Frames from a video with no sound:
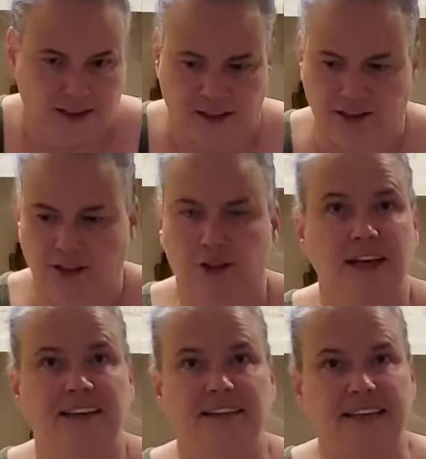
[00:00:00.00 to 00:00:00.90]
you know,
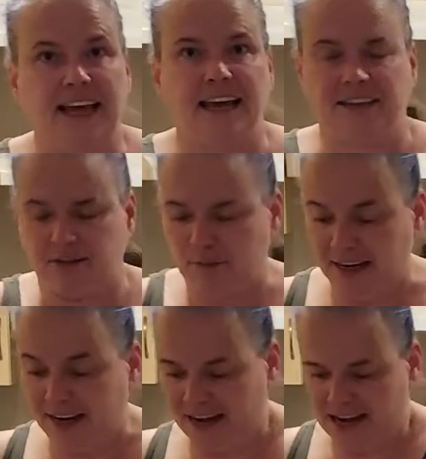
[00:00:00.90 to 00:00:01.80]
like the
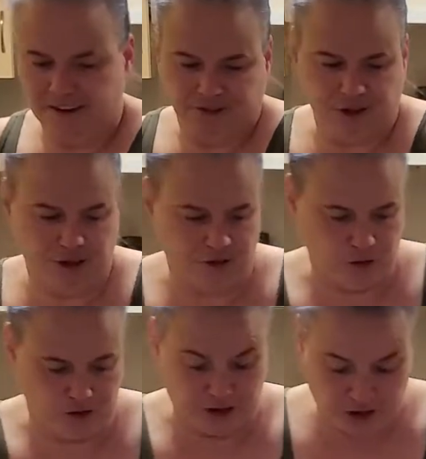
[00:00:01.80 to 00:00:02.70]
Monday after
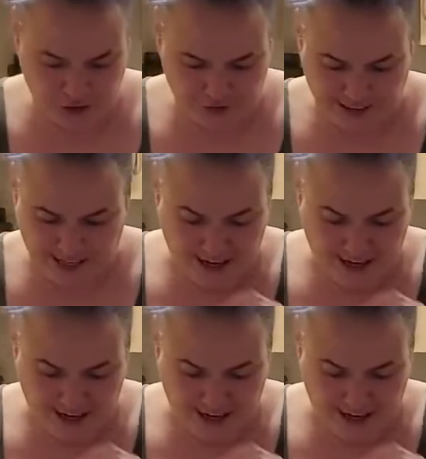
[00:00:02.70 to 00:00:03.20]
or the Tuesday